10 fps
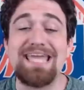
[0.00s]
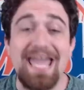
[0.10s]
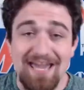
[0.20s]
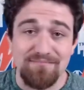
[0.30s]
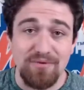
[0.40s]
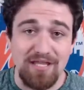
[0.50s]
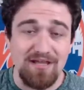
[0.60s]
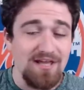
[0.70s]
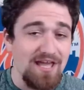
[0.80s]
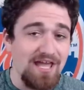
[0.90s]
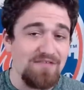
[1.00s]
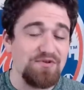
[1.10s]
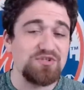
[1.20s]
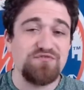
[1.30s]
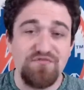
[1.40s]
he can be. And
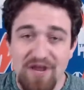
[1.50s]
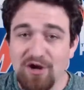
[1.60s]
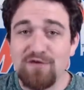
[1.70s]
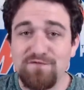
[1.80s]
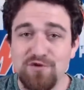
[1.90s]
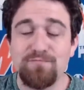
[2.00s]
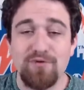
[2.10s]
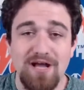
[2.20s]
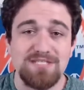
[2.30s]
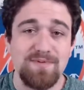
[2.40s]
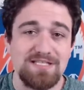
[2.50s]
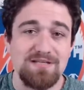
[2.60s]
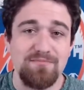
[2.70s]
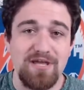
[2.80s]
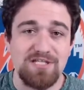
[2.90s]
there's very few prospects
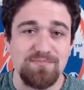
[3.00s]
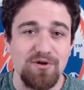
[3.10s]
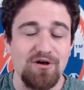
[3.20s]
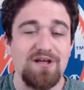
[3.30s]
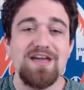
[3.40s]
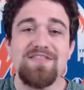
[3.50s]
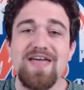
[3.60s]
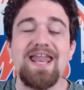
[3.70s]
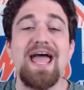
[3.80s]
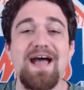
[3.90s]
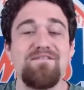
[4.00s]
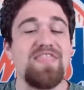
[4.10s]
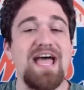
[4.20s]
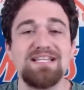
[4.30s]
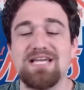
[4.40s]
in baseball that have
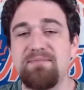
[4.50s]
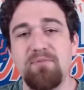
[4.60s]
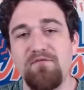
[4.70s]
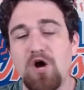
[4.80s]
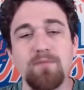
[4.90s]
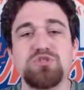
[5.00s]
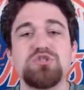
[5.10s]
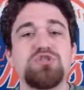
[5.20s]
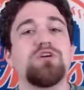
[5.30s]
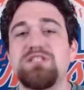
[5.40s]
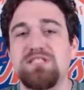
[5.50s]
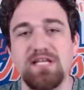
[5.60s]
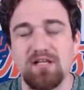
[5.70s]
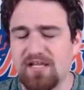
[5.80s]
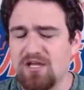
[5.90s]
that type of absurd
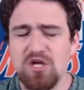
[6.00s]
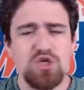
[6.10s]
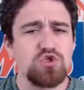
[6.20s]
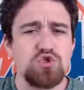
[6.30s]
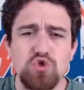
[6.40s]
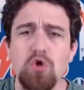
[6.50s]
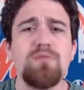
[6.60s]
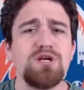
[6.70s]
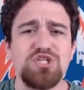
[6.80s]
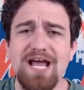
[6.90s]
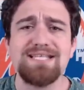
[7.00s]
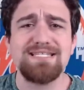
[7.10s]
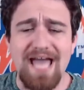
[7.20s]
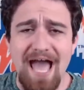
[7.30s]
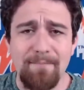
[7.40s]
ceiling. So much has
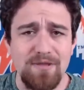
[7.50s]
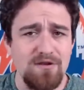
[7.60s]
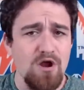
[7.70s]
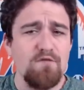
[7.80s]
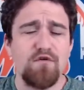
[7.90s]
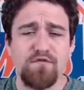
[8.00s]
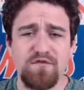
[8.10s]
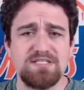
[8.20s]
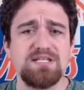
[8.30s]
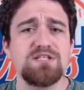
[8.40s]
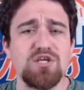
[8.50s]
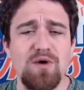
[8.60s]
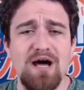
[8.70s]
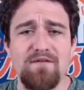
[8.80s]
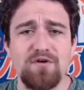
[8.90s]
to happen for
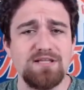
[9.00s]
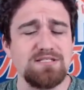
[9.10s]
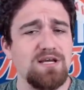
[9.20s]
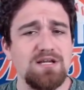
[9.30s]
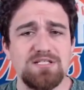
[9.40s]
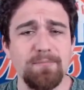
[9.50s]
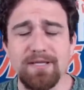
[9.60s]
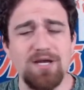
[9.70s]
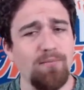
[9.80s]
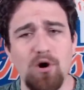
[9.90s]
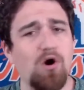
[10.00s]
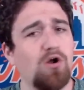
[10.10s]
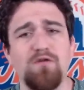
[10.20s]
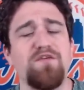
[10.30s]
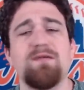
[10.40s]
Francisco Alvarez to become a
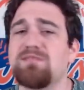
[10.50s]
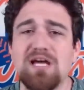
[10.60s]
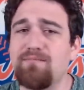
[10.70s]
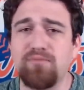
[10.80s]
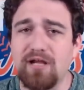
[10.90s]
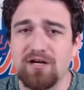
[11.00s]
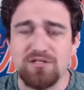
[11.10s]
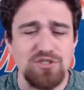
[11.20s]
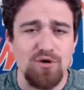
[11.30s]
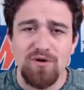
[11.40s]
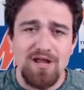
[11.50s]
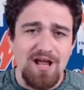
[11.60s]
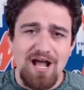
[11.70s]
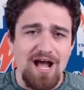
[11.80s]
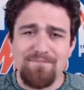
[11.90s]
Hall of Fame type player. So
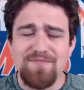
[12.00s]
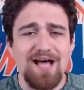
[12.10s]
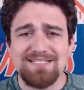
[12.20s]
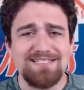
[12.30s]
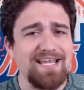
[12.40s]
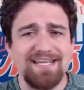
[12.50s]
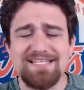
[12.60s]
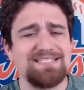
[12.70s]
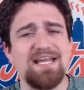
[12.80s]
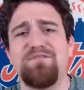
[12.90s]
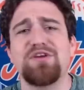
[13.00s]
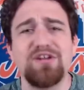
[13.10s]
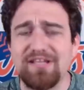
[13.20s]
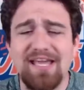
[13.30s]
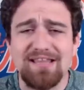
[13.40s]
I'm not saying he's definitely
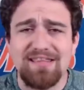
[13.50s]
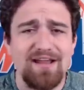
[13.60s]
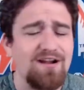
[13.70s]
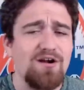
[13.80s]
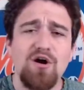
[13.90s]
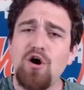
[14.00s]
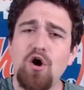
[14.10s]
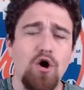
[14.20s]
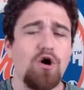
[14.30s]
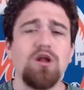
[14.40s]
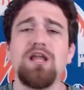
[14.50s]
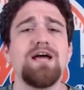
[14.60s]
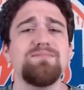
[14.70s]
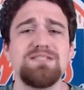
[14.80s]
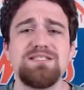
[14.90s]
going to get there. All
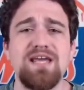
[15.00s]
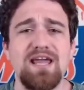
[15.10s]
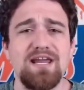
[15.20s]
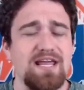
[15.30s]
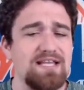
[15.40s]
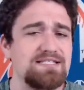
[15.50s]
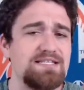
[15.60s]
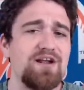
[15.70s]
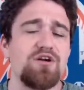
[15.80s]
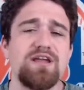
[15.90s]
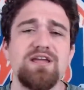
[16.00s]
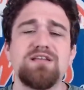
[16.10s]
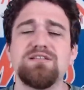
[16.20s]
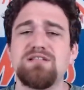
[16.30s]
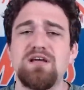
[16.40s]
I'm saying is there
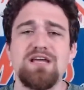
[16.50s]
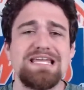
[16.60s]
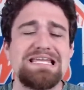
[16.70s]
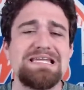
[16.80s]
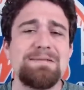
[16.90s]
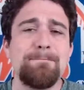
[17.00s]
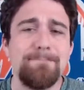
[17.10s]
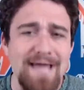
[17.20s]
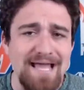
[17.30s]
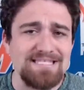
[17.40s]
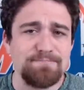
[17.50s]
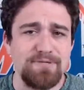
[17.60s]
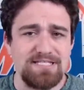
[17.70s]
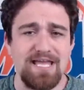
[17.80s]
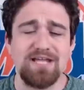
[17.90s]
is immense
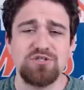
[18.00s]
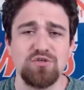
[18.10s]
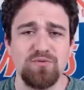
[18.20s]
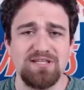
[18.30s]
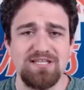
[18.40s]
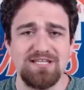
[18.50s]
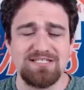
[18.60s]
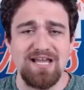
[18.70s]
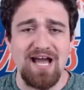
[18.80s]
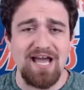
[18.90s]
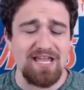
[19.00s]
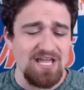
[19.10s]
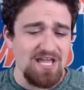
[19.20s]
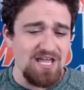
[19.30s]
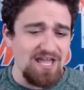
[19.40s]
potential with this guy.
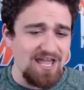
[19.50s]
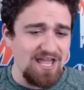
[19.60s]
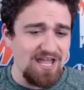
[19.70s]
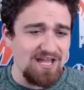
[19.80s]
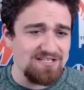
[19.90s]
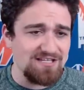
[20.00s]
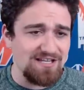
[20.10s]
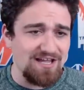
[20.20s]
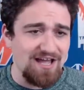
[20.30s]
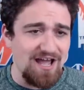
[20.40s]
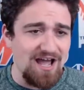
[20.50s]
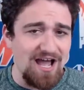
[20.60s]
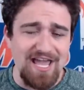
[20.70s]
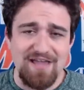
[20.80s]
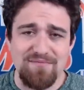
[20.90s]
And
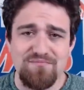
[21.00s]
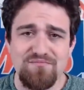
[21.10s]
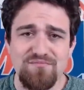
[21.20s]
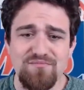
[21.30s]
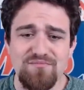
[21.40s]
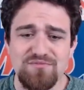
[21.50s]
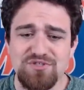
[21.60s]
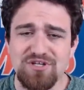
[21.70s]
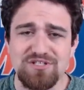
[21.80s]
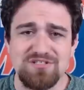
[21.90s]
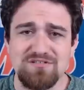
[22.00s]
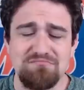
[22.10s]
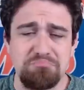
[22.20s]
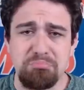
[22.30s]
I am just